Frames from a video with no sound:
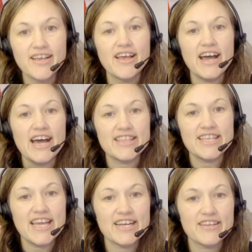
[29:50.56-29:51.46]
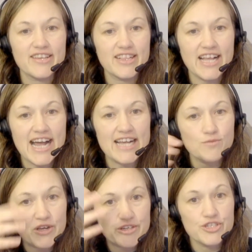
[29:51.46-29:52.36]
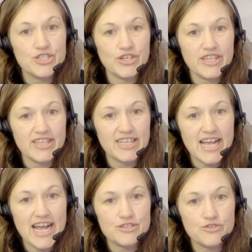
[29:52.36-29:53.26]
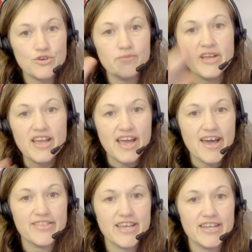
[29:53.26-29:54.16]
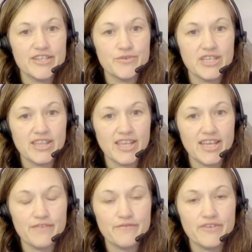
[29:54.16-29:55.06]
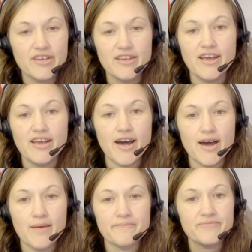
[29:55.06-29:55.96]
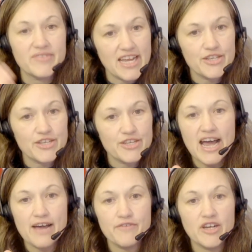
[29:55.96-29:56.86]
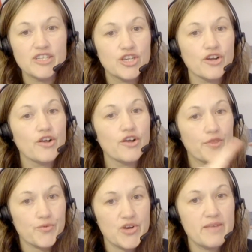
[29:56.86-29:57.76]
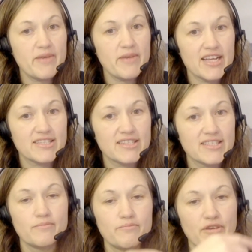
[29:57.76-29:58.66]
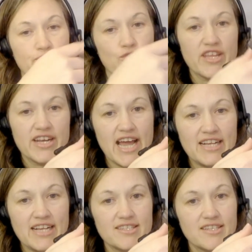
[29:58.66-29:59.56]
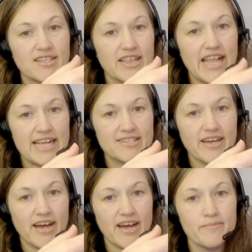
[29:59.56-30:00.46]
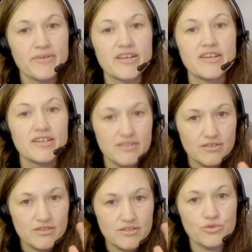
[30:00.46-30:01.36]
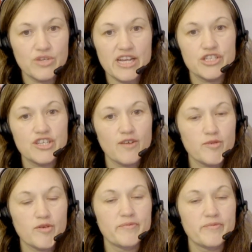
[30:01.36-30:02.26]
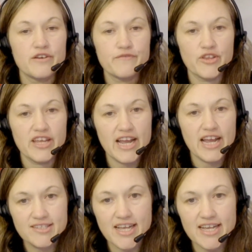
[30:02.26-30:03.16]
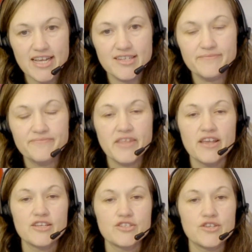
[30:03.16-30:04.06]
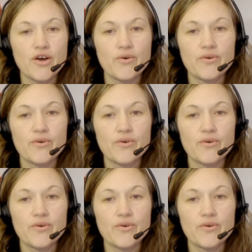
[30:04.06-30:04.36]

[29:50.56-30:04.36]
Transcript: at the end of the class while you're still in the classroom, and then you can leave. Then you have until 3 minutes before the next class time to get yourself prepared for the next lesson. So